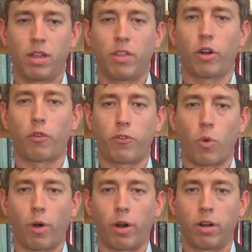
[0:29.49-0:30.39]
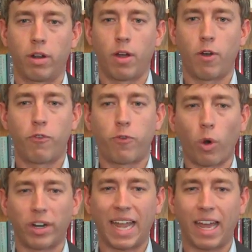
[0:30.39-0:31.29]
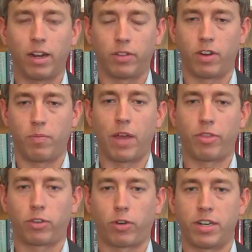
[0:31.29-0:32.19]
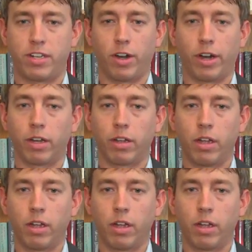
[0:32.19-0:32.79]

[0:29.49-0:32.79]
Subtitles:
There are four. 4 candidates that have met this criteria.